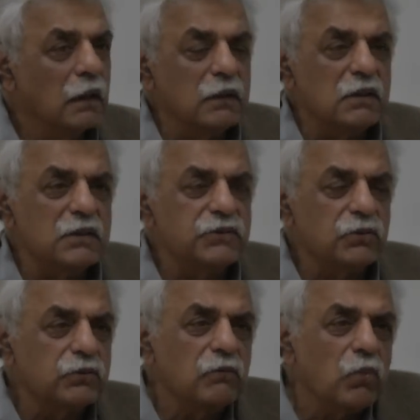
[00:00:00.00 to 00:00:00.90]
It just
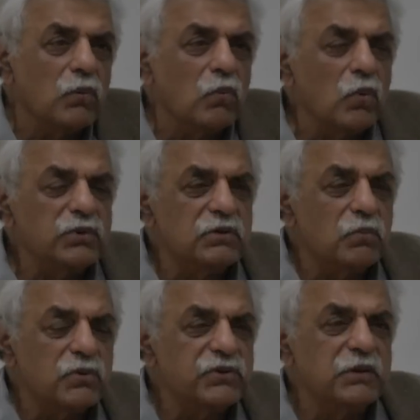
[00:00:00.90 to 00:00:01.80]
sort of,
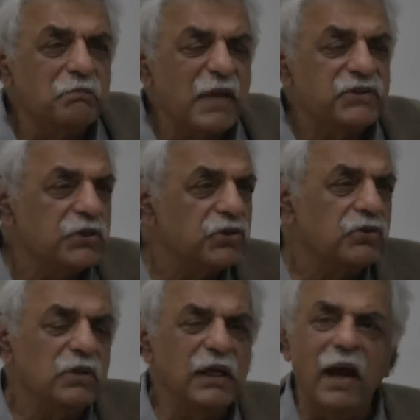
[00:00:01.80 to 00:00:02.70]
what's the message
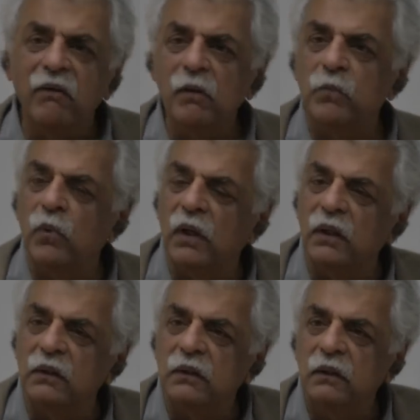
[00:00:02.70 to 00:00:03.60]
to the Arab
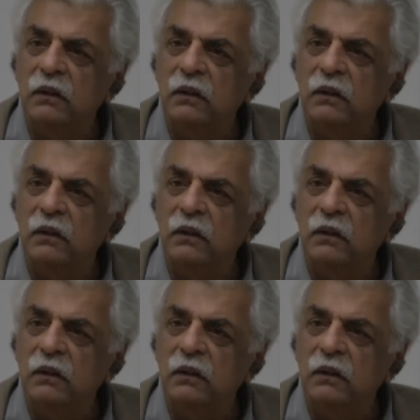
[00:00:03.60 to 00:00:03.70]
world?